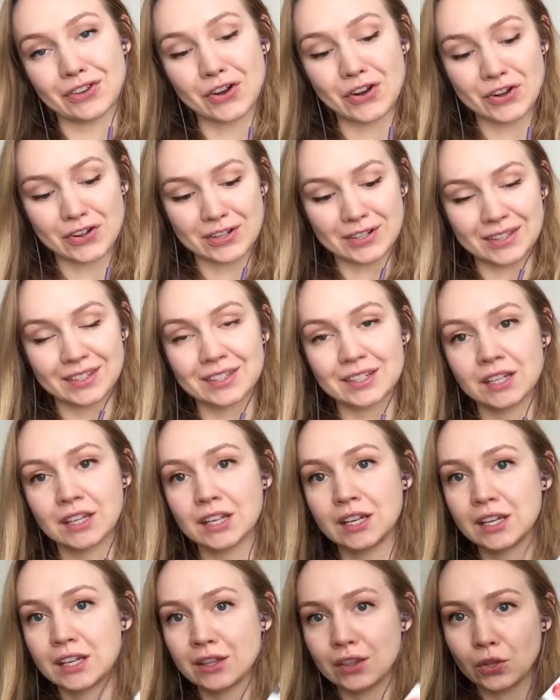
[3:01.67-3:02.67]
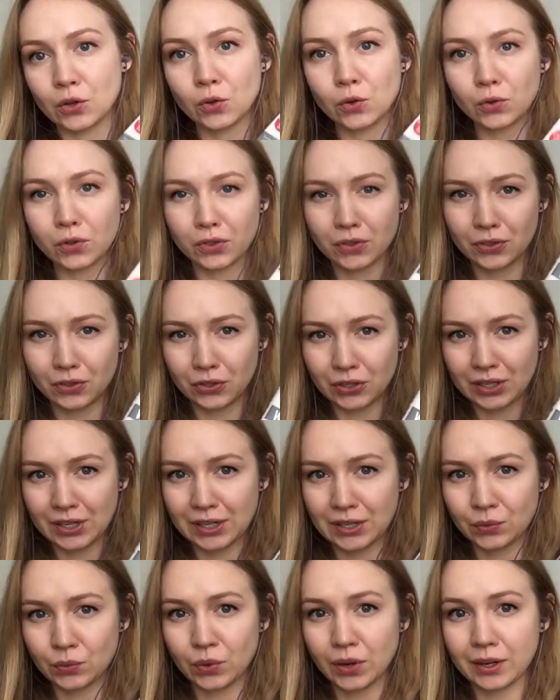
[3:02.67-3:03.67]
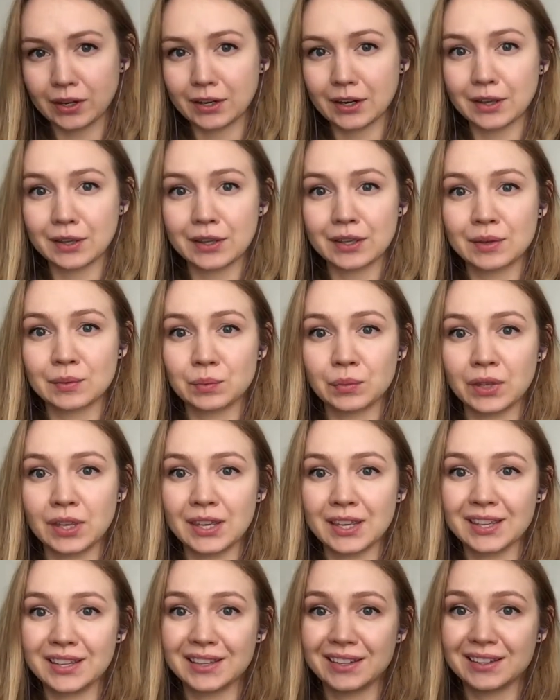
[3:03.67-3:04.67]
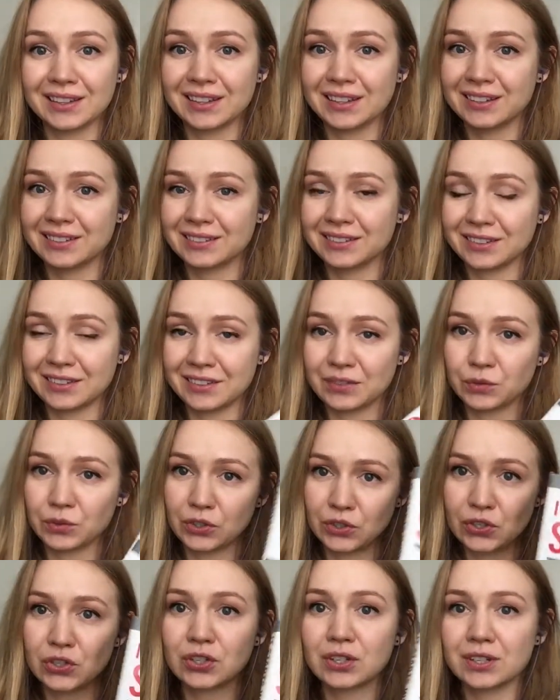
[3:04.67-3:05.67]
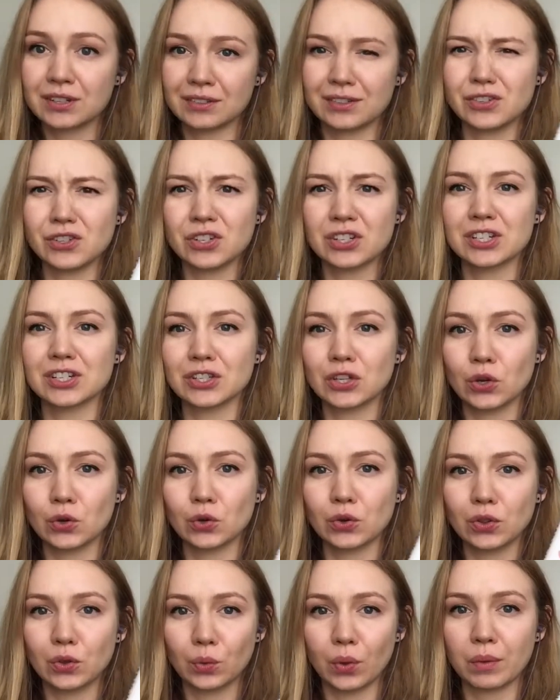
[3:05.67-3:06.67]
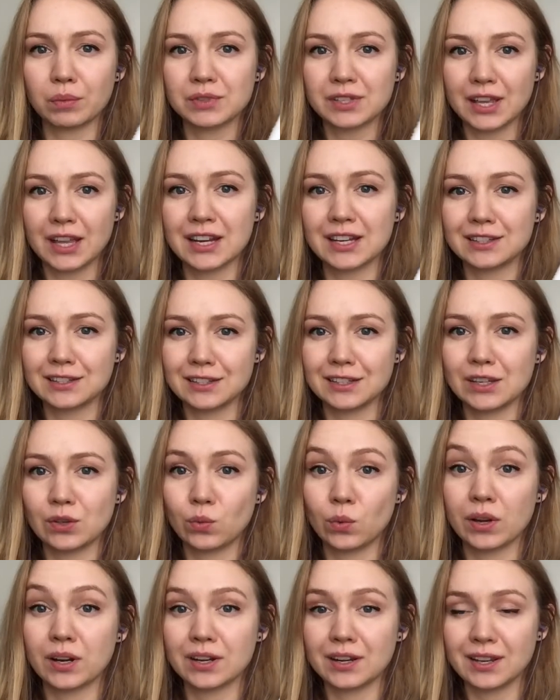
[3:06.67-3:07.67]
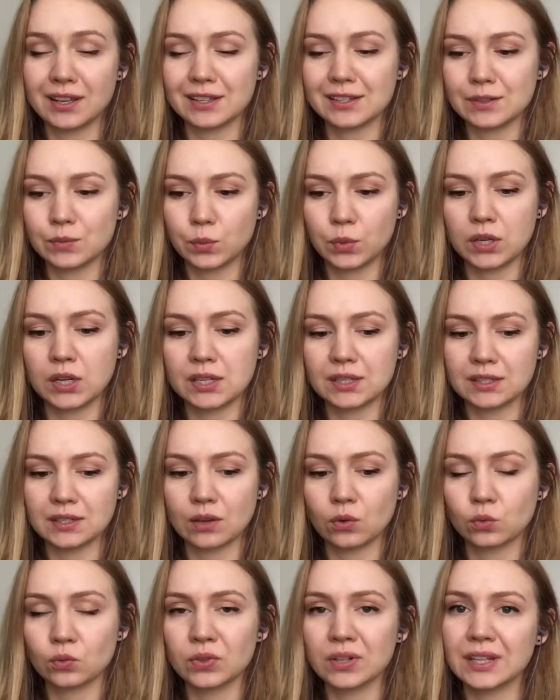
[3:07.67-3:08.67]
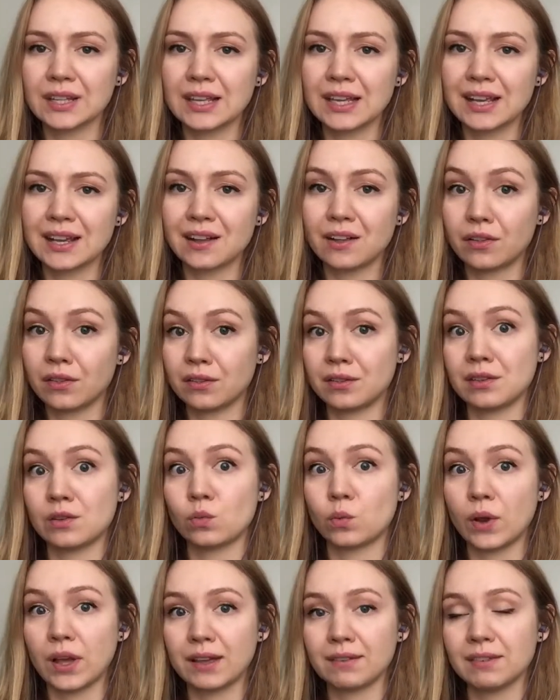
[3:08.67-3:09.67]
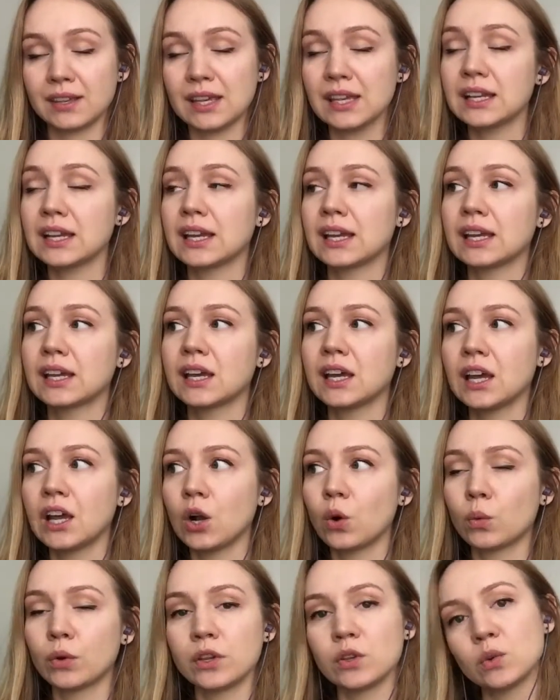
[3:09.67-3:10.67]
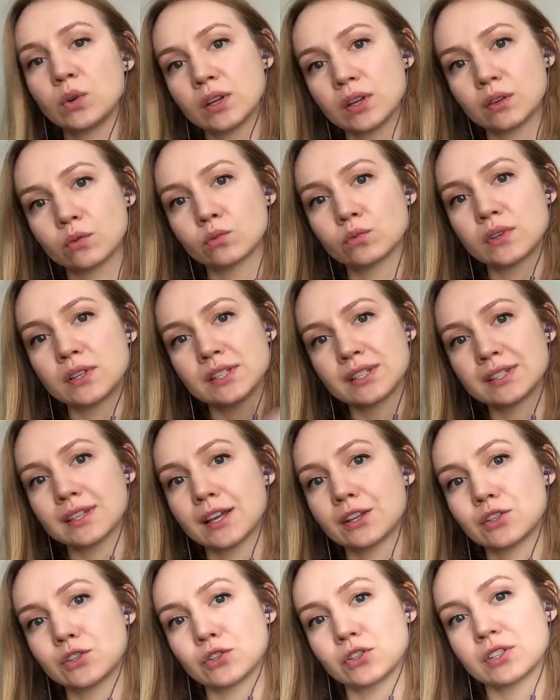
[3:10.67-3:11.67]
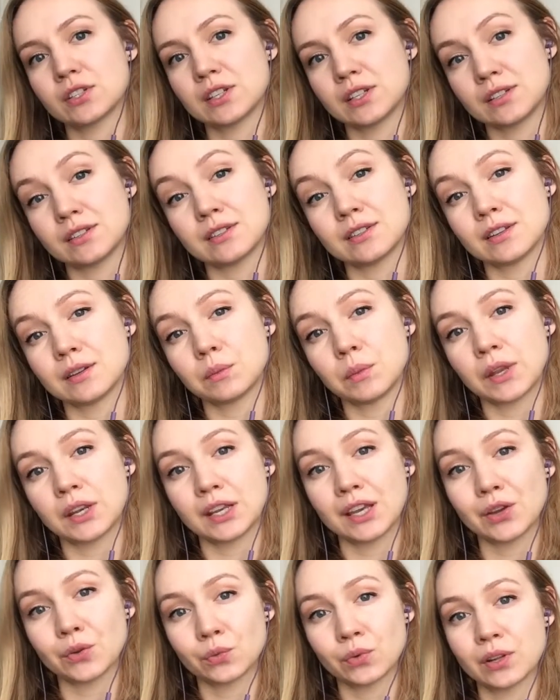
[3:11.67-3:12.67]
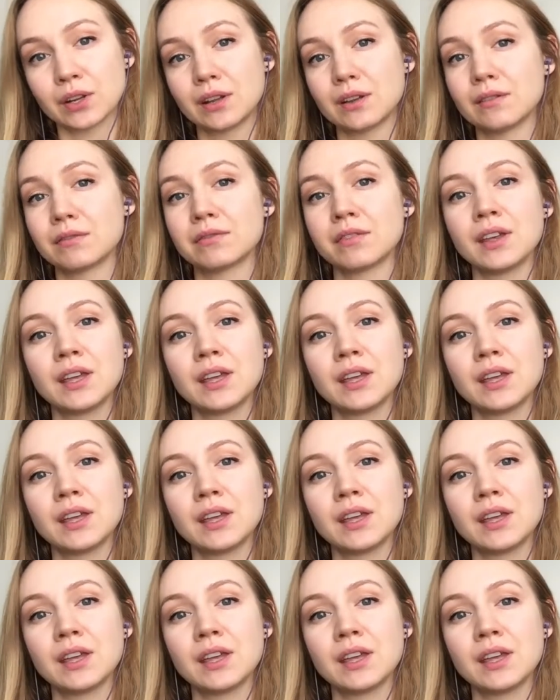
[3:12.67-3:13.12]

called the Whole30, where I am, well, you should just go to the website and see what it is, but it's a really healthy way of eating where you can reset your system and get rid of